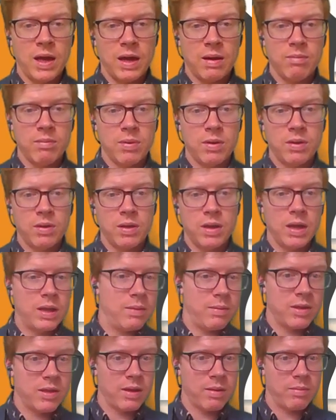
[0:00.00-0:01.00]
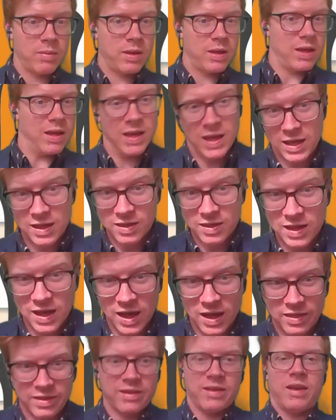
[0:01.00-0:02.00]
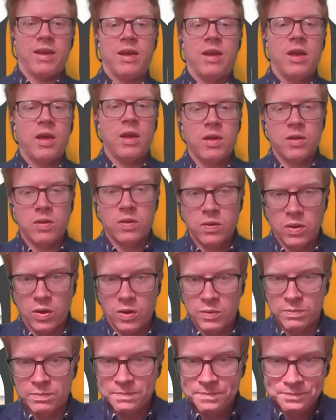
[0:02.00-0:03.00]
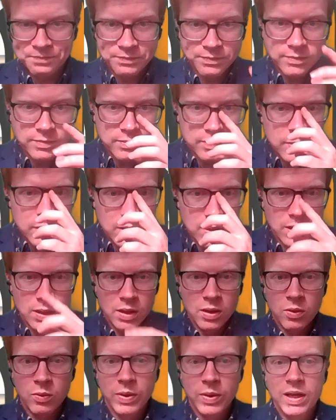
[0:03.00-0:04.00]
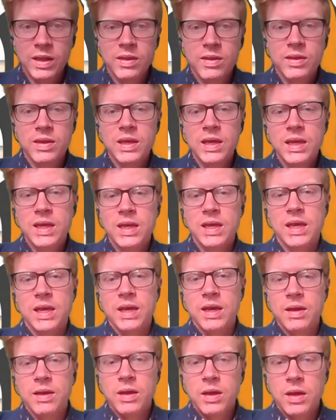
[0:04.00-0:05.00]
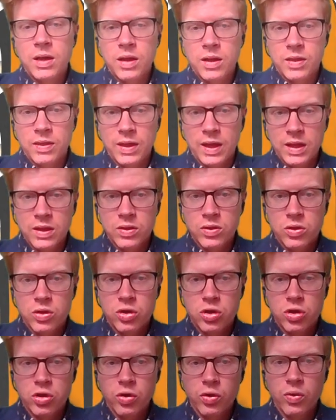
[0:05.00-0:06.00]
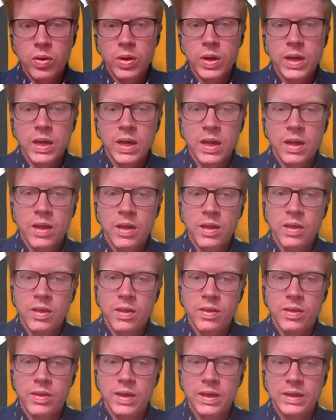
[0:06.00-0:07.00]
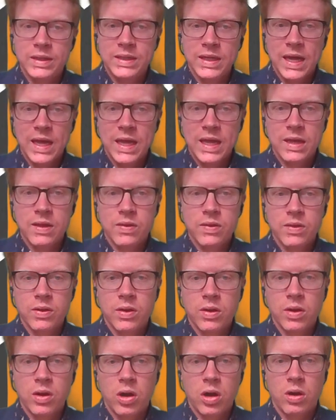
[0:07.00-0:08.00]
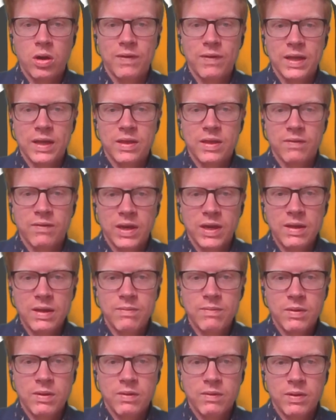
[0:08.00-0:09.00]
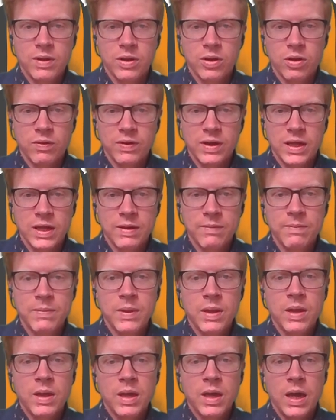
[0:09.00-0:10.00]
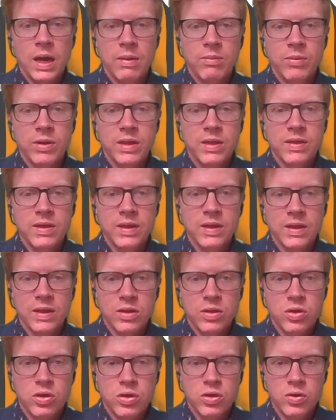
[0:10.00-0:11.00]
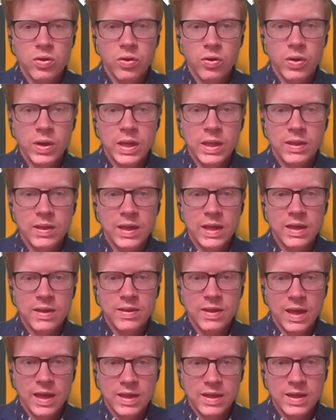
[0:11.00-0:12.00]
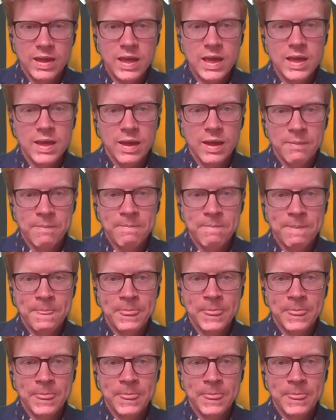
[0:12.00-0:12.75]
In the meantime, here's the answer. So we can see here that during the days of activity, I'll go over to here, we can see that during these days here,